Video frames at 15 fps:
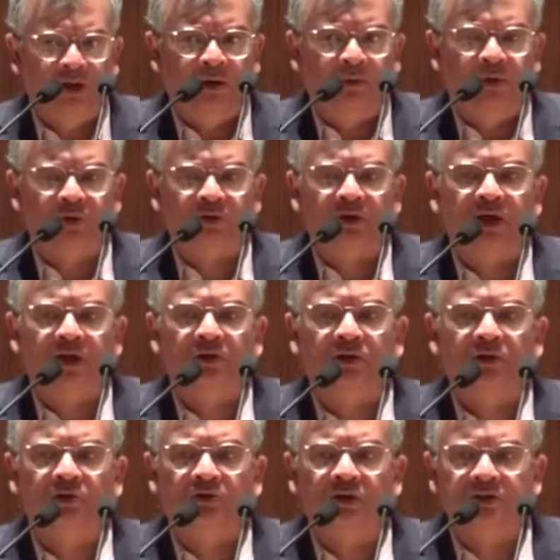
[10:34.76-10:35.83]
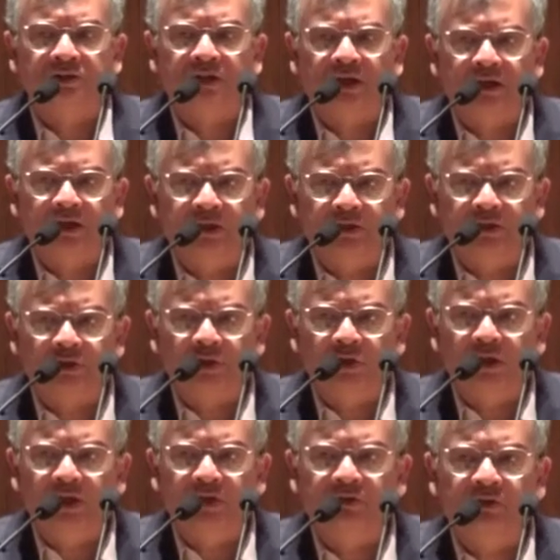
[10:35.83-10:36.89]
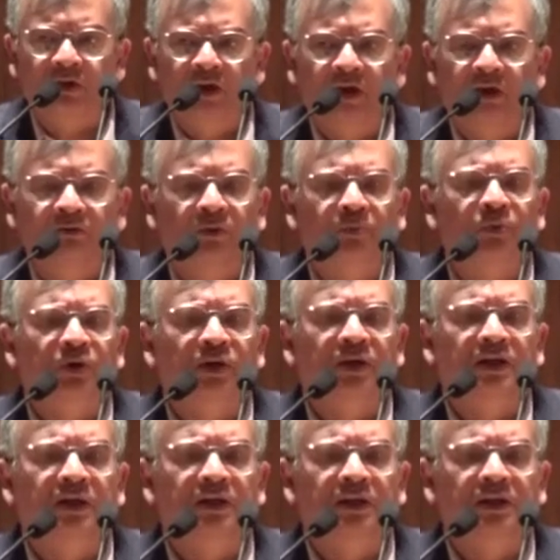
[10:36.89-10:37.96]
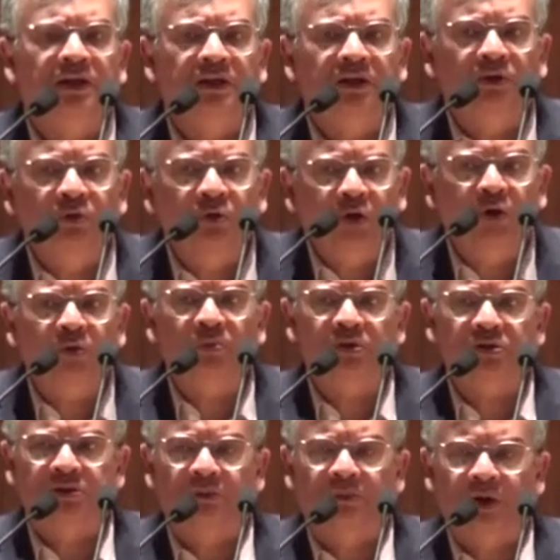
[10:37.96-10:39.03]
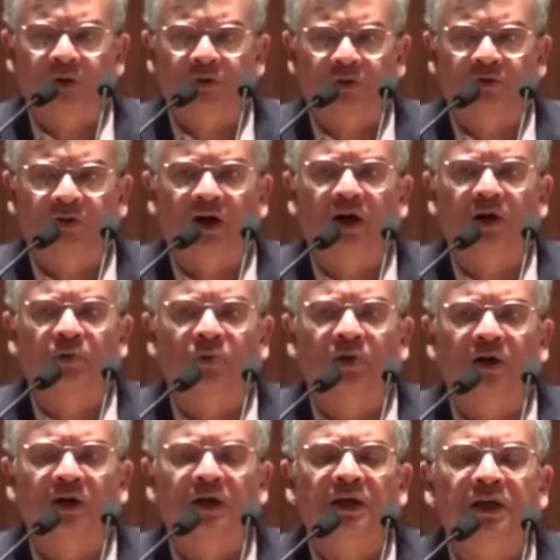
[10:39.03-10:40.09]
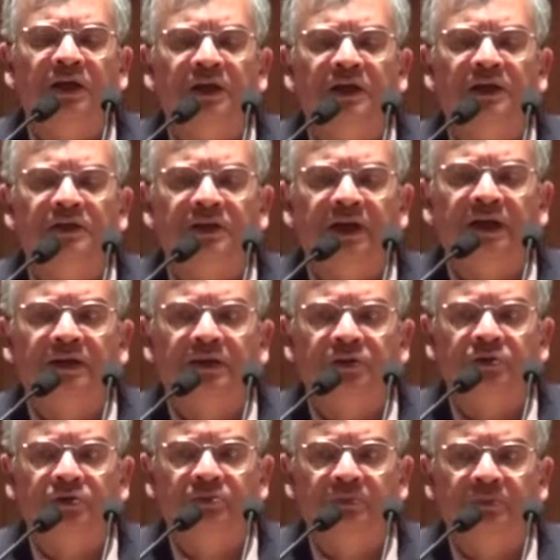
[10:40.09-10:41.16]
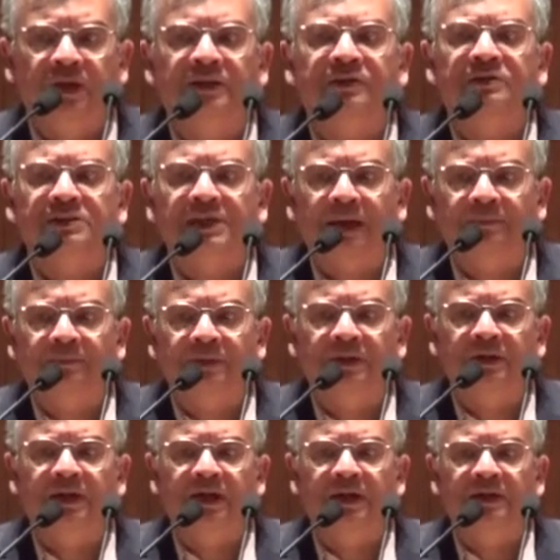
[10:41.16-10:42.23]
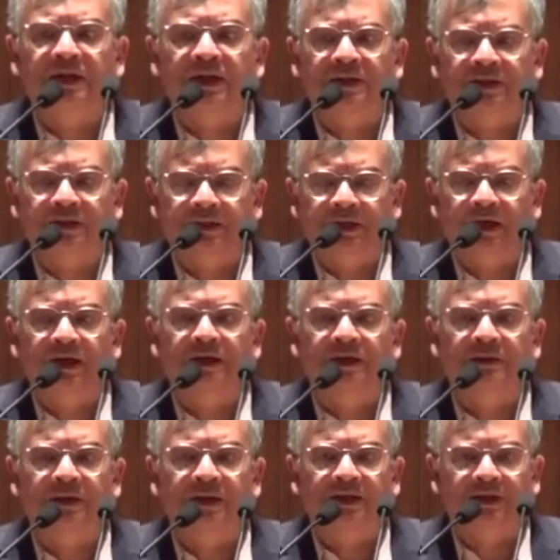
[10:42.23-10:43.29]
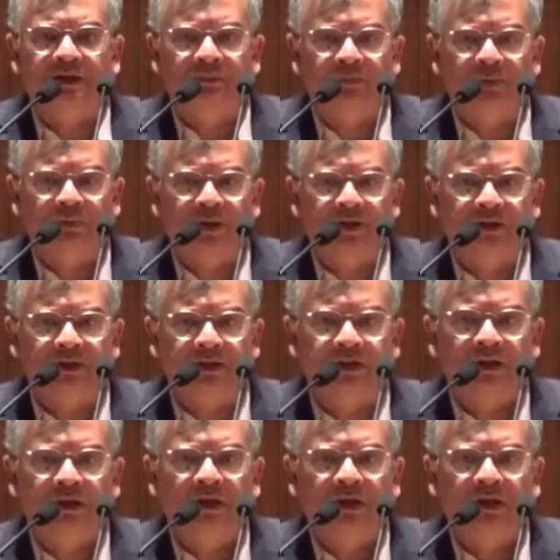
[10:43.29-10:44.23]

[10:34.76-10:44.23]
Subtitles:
I want to thank Dr. Razak and his colleagues for putting an enormous amount of hard work in trying to make this happen and get it done and get it implemented.